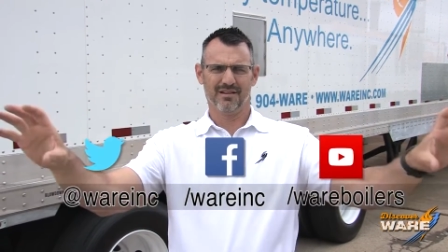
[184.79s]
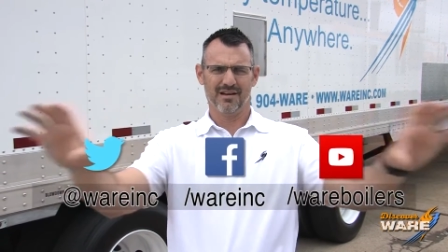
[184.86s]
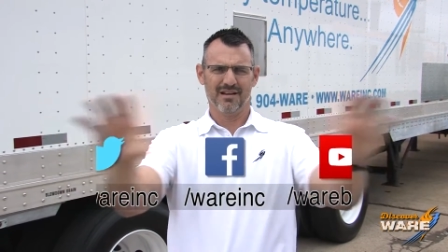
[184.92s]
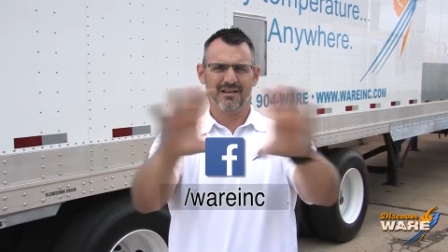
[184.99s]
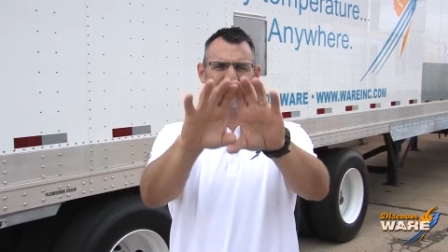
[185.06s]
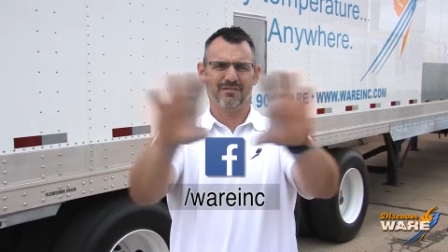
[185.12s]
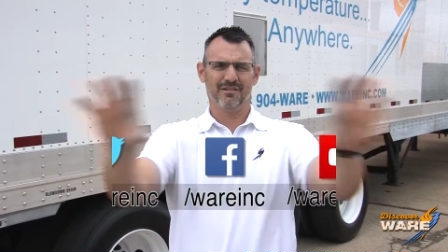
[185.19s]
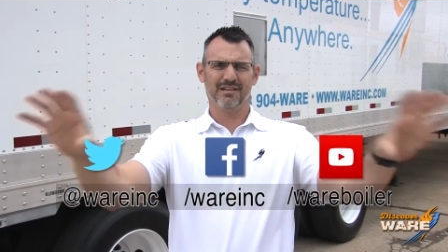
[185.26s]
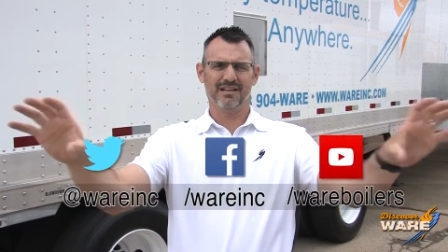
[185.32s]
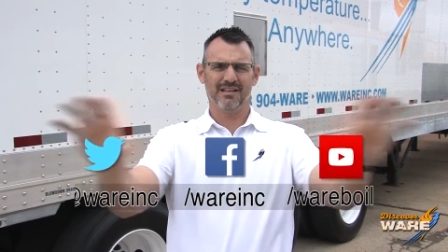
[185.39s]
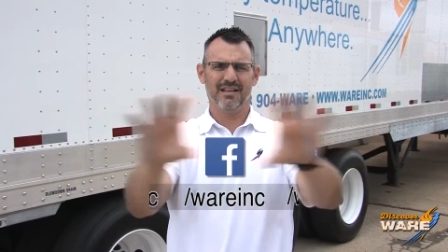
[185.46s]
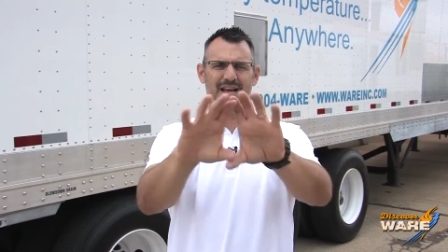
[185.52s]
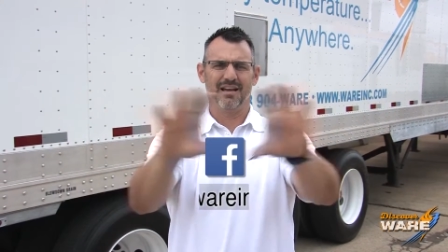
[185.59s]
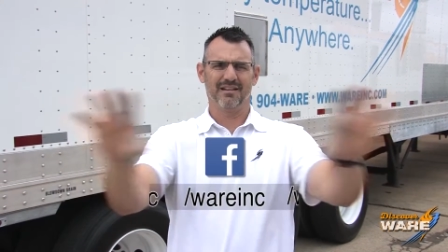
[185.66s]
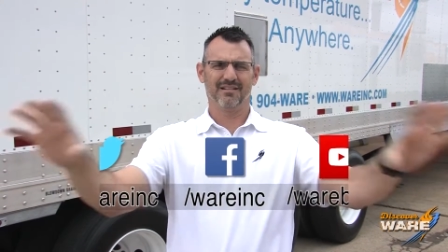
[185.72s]
I didn't know I did
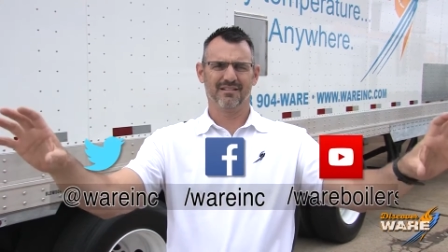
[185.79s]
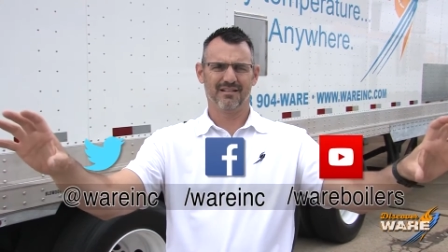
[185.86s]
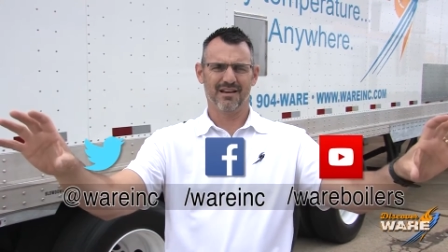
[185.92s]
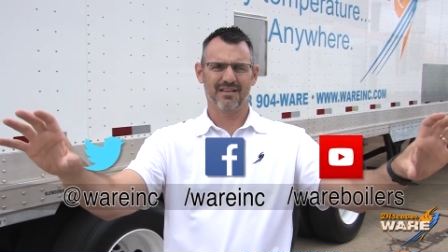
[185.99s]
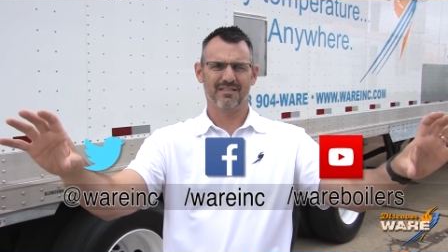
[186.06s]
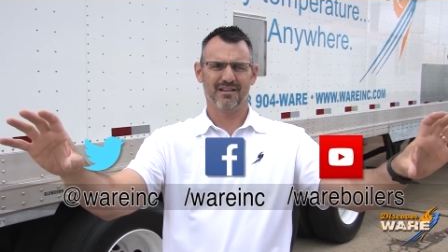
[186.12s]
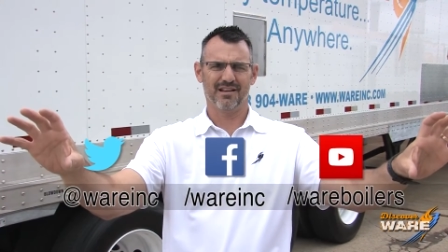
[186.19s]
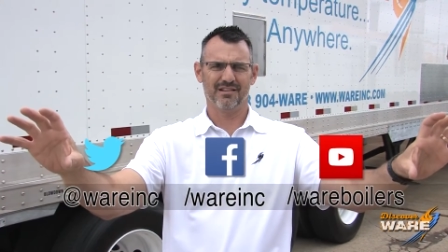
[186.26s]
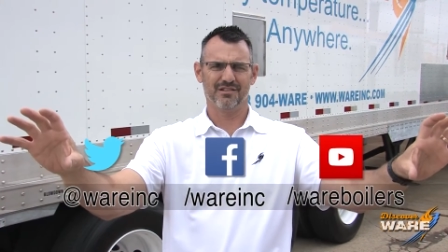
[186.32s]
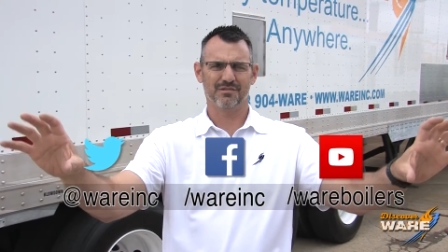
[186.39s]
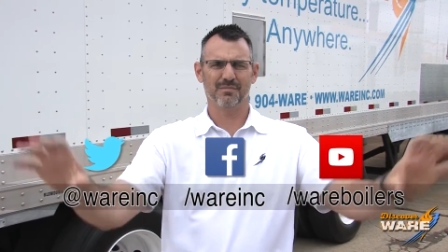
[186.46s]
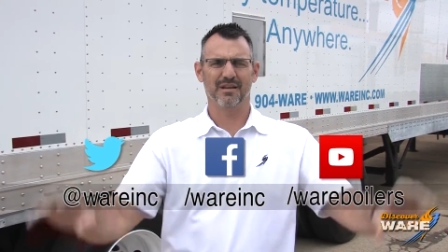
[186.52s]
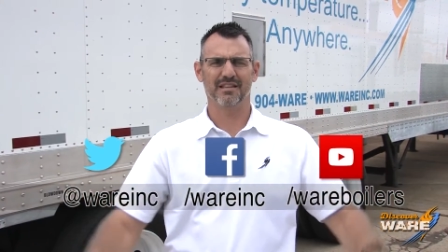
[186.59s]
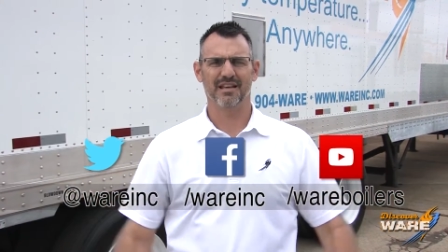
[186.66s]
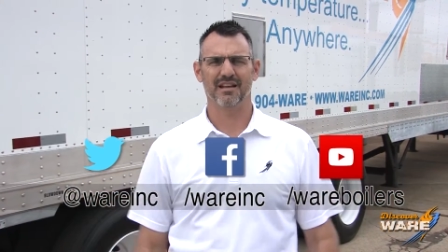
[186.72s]
that. I thought I
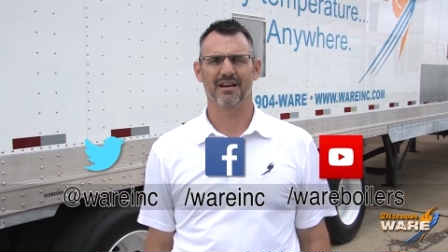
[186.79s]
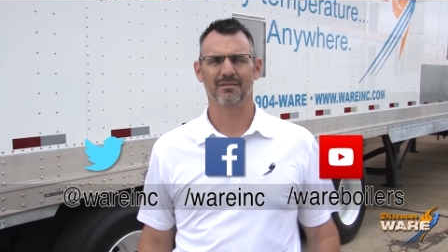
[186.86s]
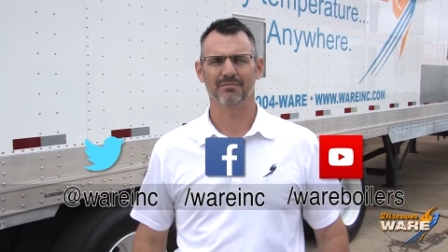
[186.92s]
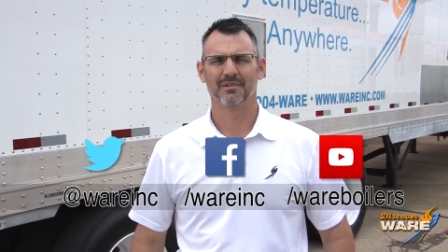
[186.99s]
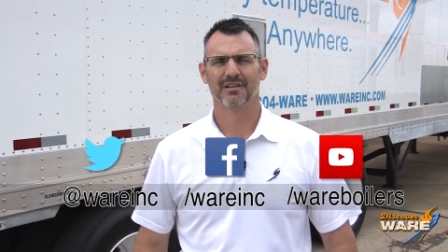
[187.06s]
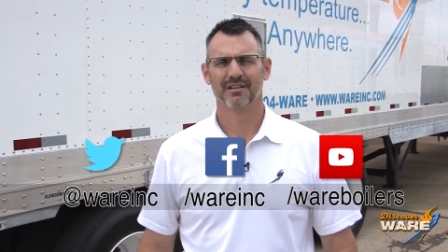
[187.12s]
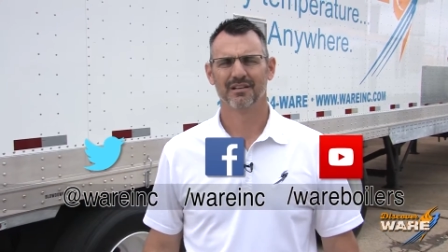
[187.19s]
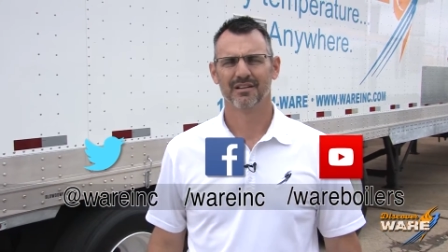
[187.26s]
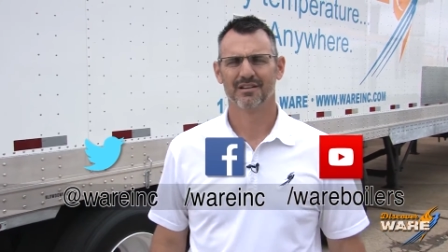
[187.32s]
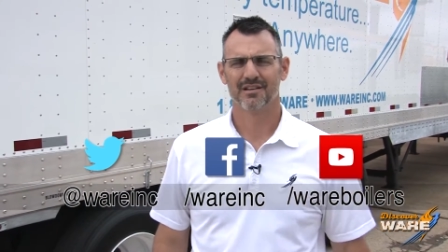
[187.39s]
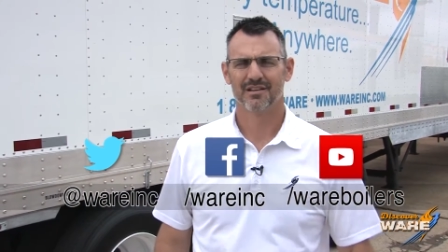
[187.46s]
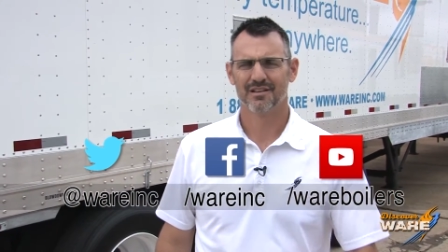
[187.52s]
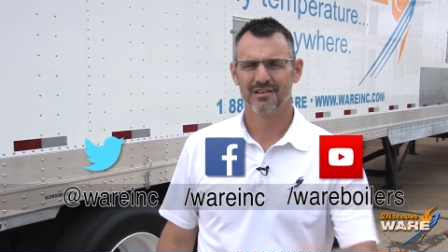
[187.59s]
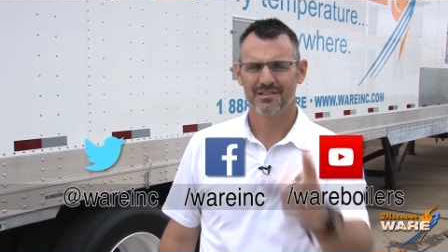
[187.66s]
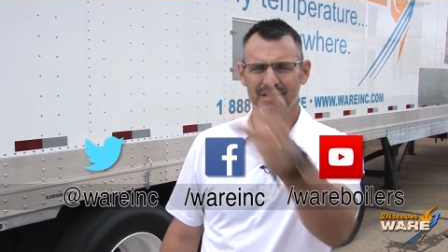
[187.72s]
just made that up.
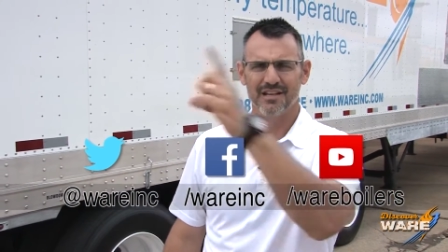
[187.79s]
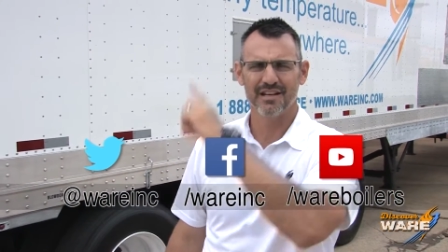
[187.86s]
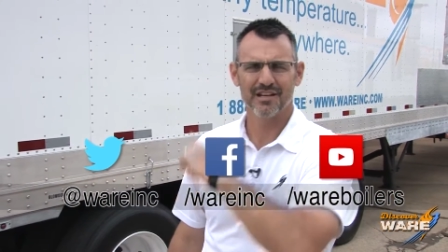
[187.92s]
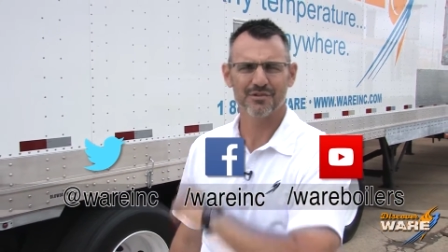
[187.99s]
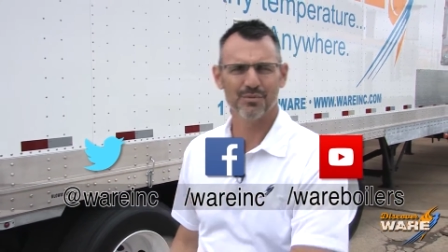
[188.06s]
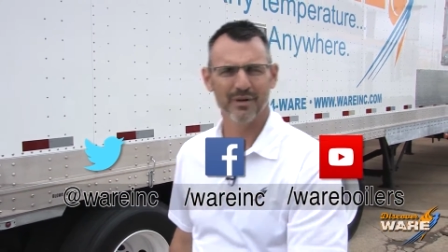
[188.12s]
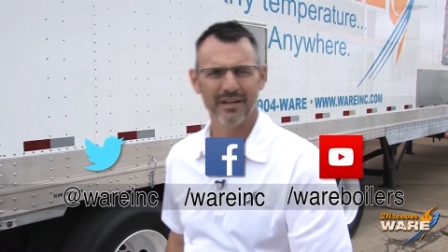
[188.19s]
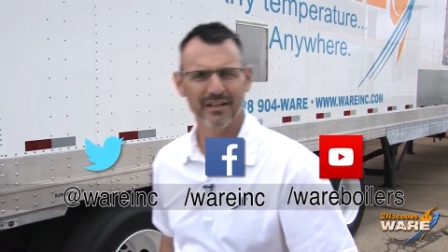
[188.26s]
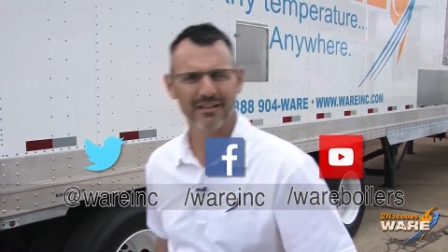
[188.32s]
See you next week.